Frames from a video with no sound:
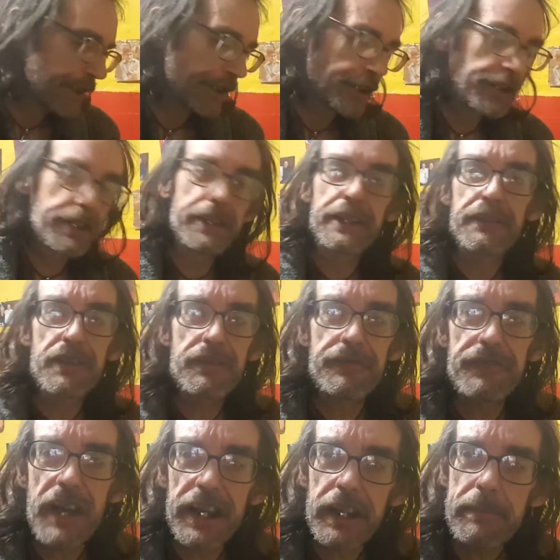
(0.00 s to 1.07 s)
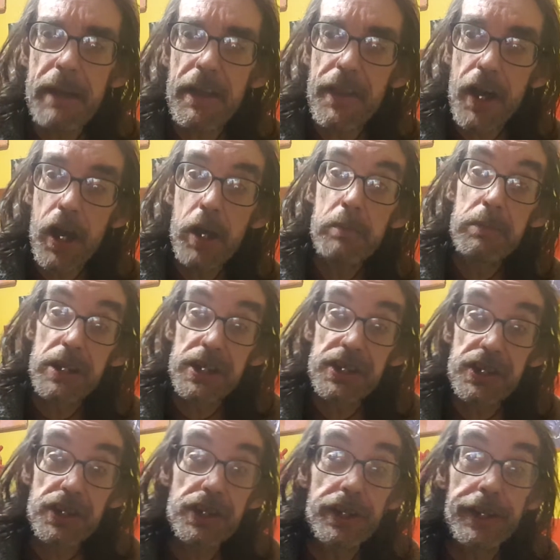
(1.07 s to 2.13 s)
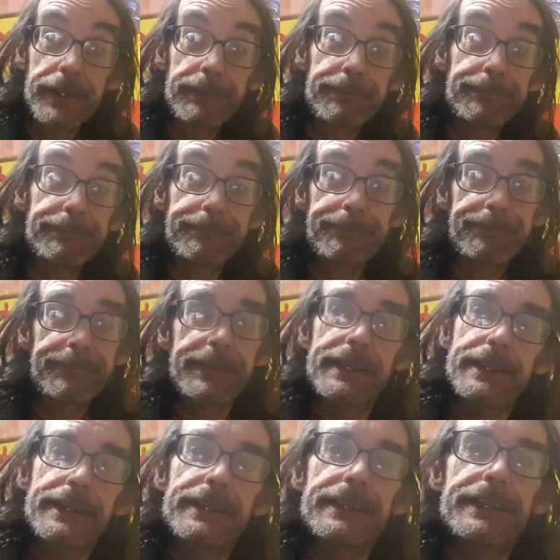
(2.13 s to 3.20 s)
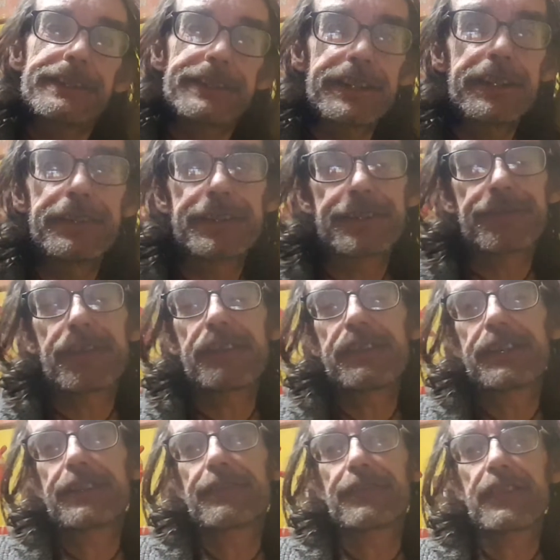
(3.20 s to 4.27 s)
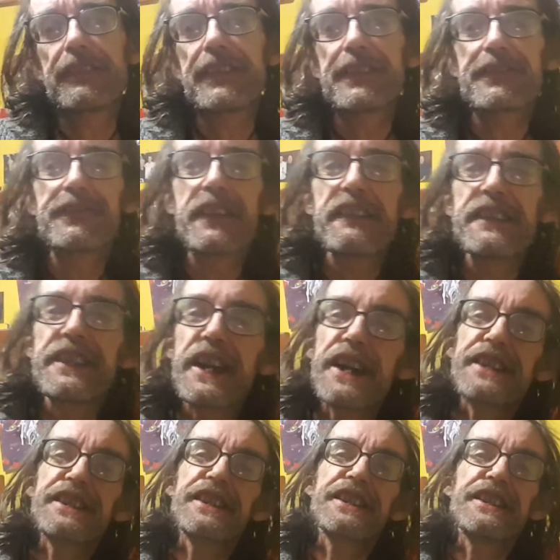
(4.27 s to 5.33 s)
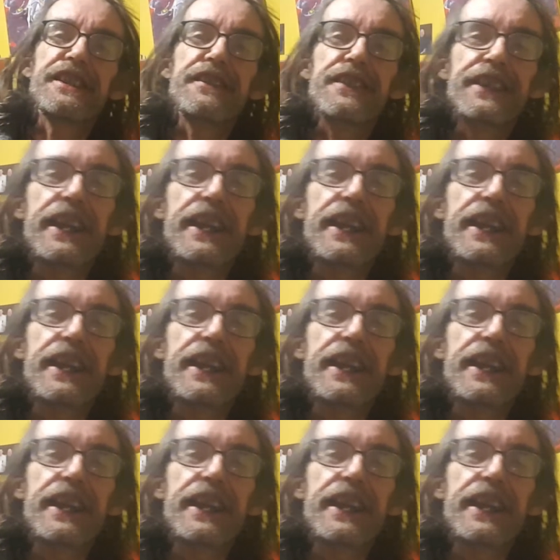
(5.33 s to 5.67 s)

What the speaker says: You don't give a fuck about the homeless, do you? You know, it's very, very, very nice, isn't it, of the